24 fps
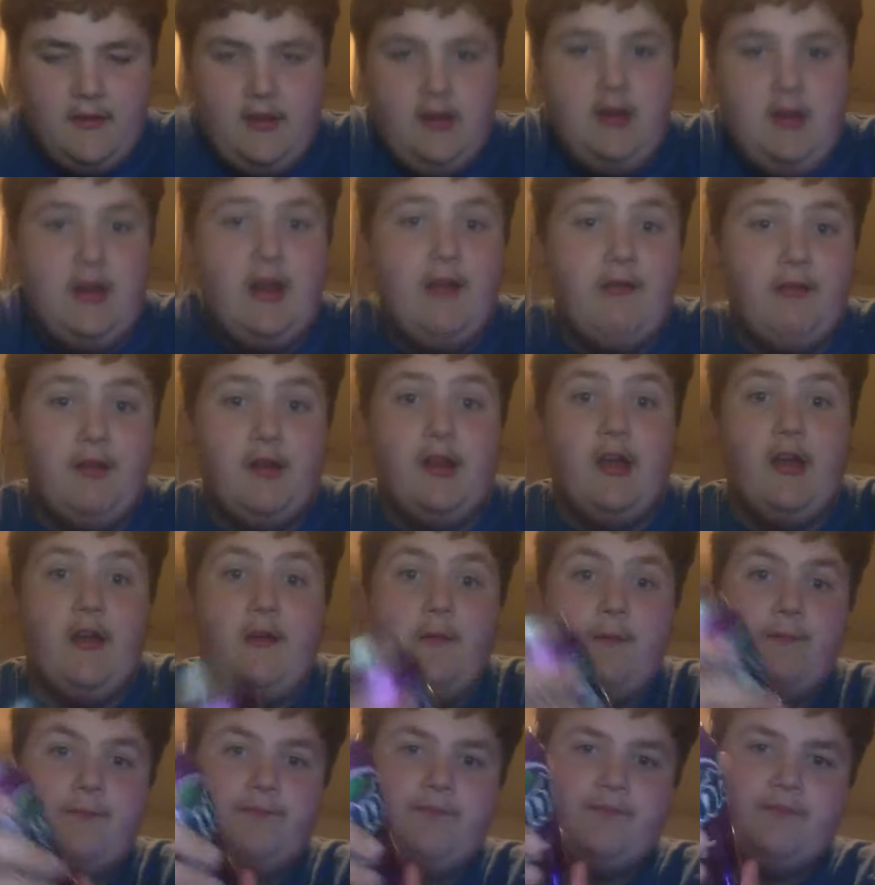You never know.
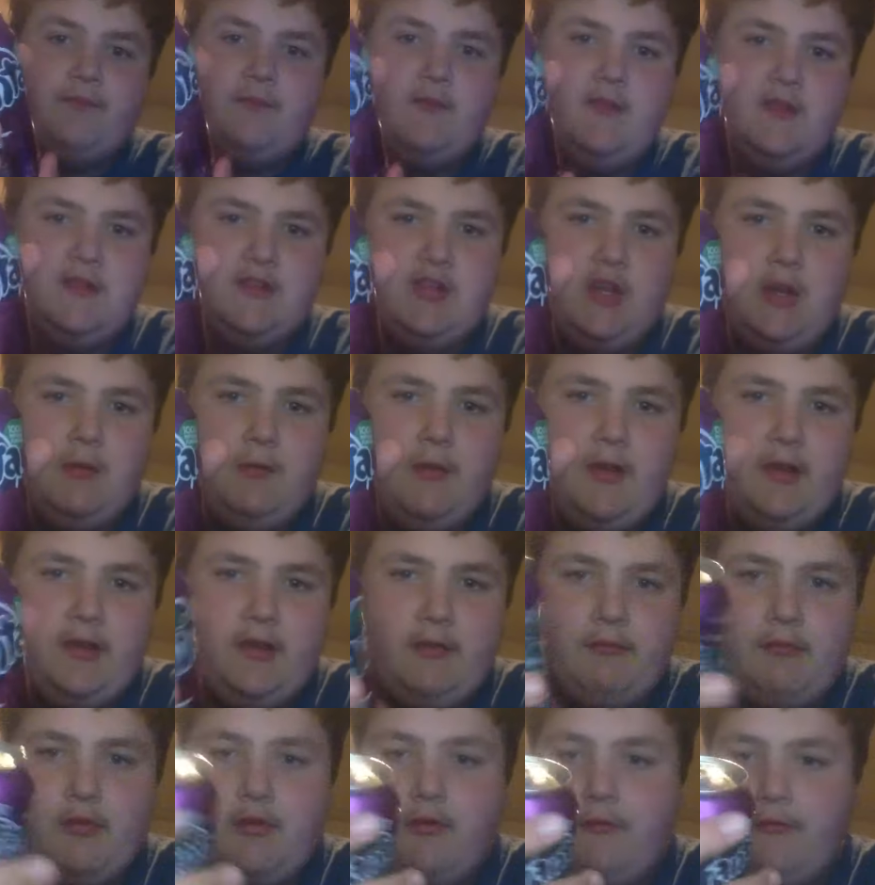So anyways,
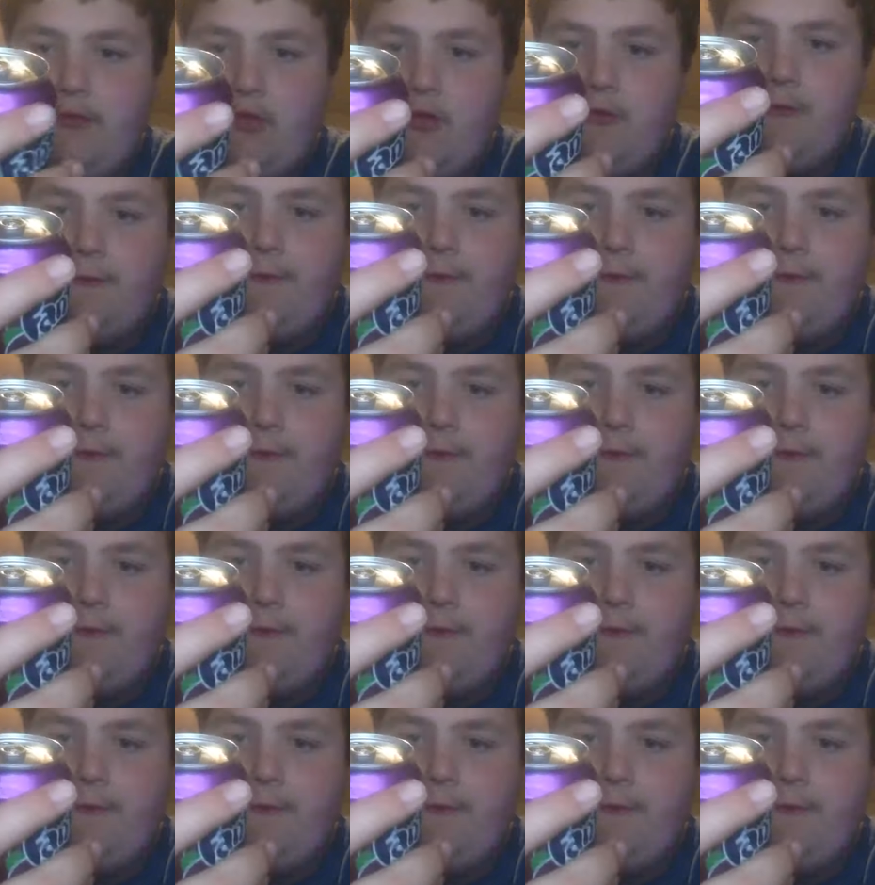going to review